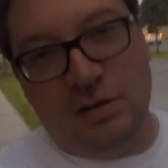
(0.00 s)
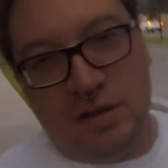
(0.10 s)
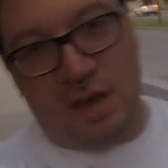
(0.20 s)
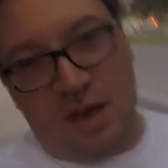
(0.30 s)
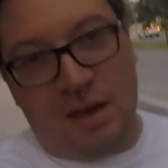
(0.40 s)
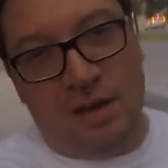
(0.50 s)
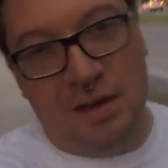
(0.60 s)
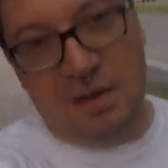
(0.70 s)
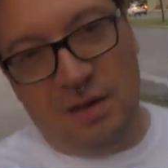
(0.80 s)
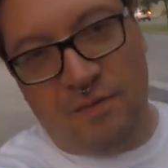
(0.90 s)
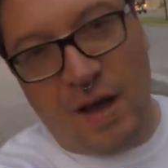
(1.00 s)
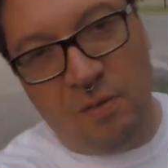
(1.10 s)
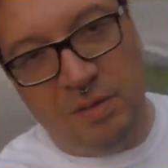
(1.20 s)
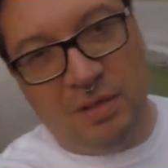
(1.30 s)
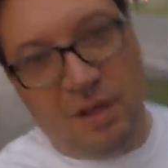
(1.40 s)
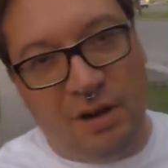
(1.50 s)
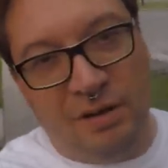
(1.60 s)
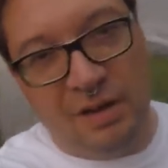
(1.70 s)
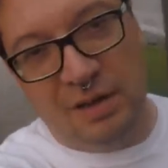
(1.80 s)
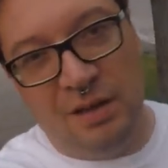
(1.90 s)
Here's the thing. If I win the
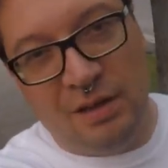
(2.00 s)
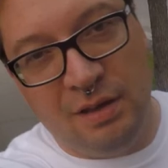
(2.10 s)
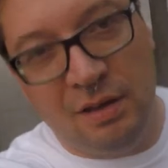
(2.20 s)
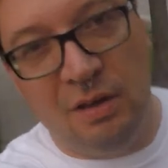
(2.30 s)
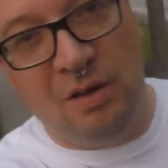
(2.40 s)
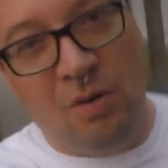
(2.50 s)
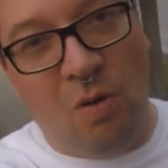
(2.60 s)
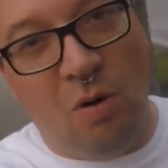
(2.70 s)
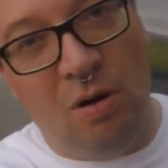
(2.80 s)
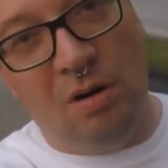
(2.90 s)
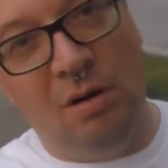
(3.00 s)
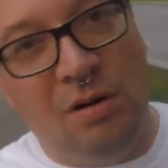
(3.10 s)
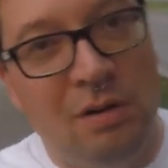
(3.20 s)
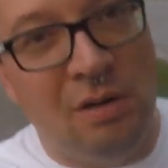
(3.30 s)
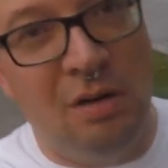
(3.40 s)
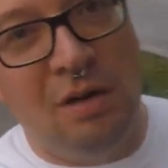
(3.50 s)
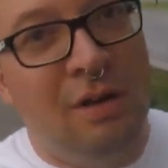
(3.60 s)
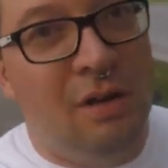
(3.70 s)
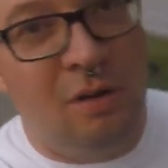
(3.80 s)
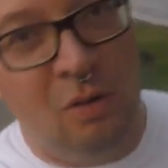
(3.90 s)
lottery, or
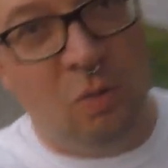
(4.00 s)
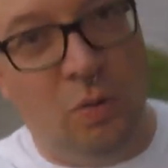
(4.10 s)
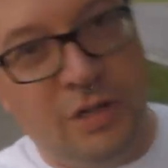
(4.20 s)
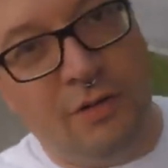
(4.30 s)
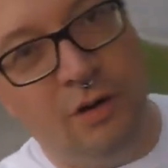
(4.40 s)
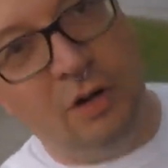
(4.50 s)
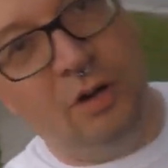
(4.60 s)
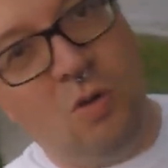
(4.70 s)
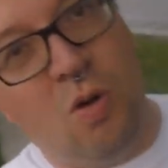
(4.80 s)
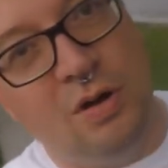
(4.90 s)
whichever